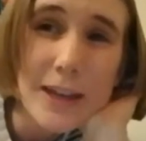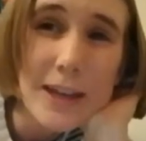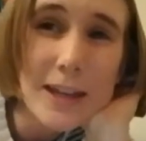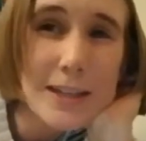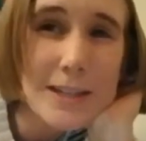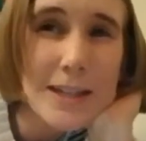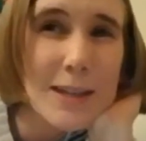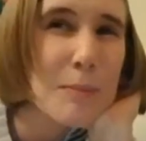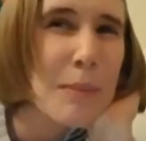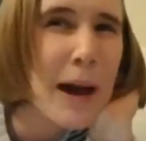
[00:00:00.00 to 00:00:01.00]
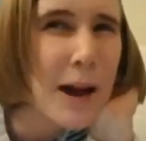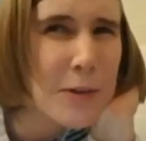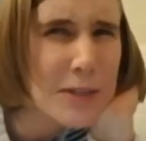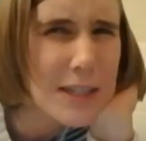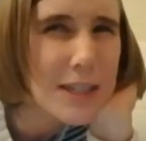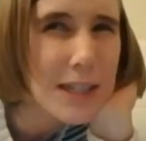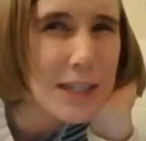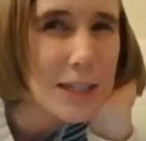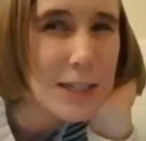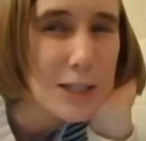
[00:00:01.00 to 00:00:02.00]
is the amount
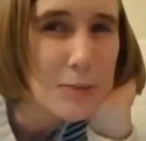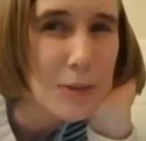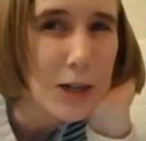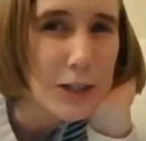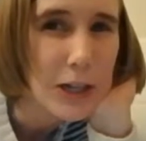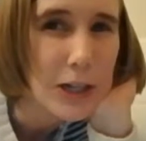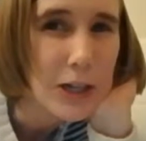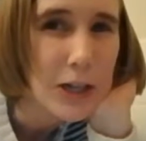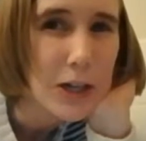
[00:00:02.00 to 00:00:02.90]
getting smaller